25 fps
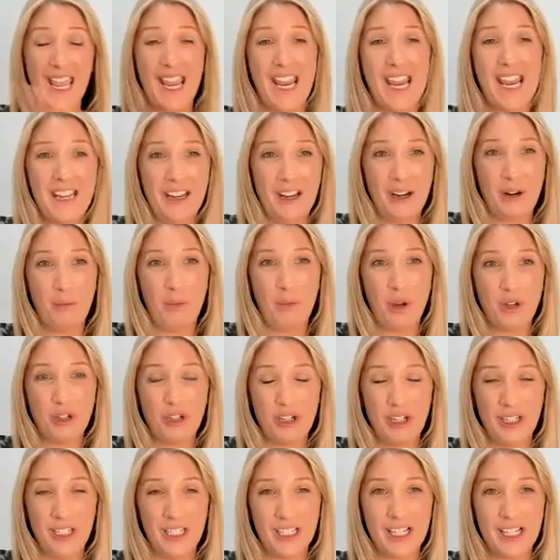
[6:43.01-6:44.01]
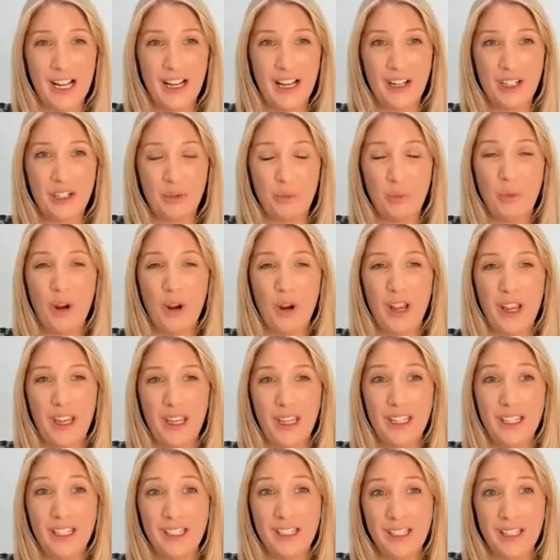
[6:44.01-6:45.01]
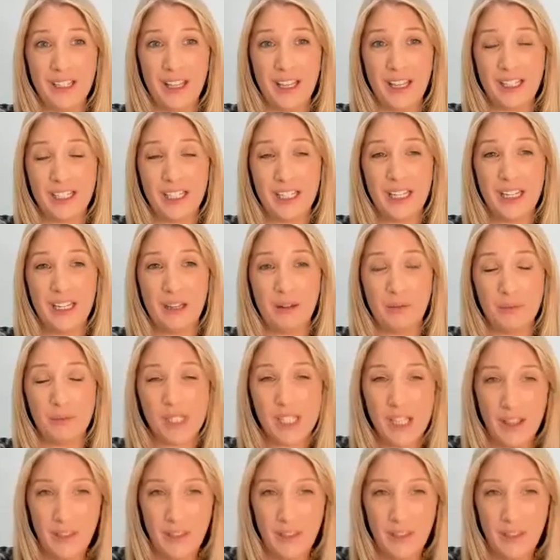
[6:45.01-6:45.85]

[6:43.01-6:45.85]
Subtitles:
in an emotionally intelligent way into their teams.